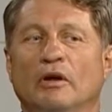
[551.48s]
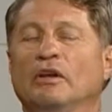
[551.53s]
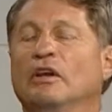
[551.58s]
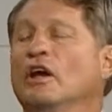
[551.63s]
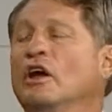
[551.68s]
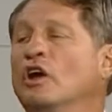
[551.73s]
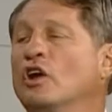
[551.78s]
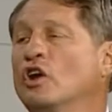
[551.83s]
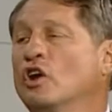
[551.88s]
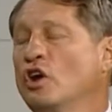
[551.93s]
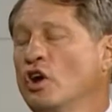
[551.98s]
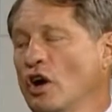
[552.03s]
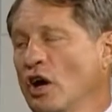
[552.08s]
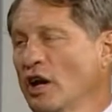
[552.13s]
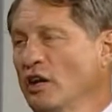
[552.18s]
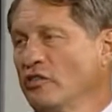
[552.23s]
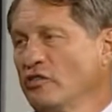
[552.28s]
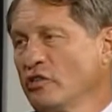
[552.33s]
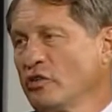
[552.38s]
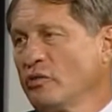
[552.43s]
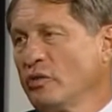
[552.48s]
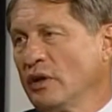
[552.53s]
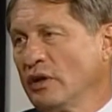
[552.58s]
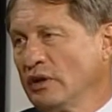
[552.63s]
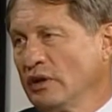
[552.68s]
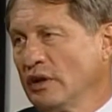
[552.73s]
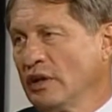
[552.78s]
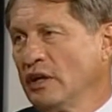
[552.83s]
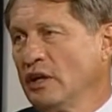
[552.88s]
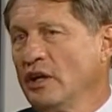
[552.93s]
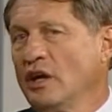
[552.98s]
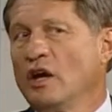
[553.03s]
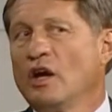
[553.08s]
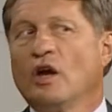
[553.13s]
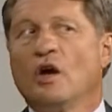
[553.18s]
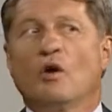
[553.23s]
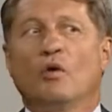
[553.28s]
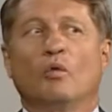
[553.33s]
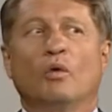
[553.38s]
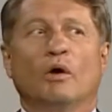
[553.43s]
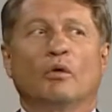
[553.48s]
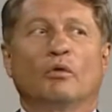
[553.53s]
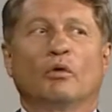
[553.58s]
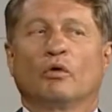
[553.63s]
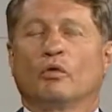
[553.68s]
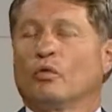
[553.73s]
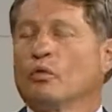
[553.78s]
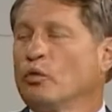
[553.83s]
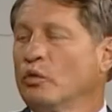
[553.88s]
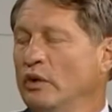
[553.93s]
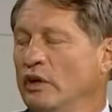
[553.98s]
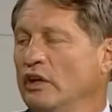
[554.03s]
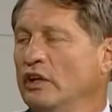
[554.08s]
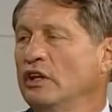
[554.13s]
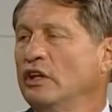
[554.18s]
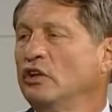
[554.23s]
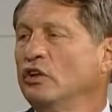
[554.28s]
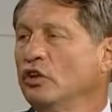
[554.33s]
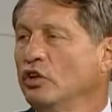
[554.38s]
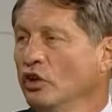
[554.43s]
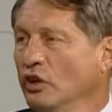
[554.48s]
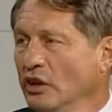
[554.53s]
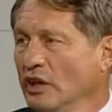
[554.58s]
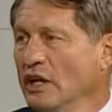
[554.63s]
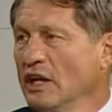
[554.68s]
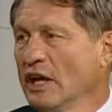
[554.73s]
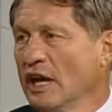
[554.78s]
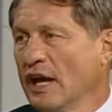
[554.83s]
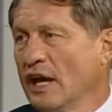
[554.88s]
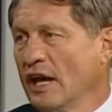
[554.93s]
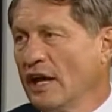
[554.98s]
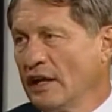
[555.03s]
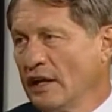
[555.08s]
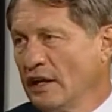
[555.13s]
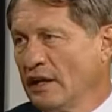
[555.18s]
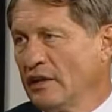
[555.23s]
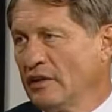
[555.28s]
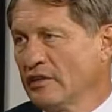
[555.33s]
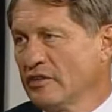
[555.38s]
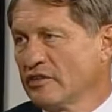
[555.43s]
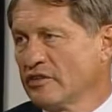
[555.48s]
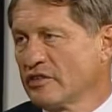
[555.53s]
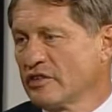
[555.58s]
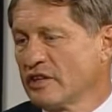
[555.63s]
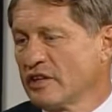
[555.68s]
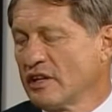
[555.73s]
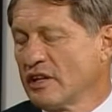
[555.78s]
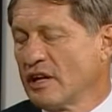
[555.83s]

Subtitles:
But consequently, what we're really looking at is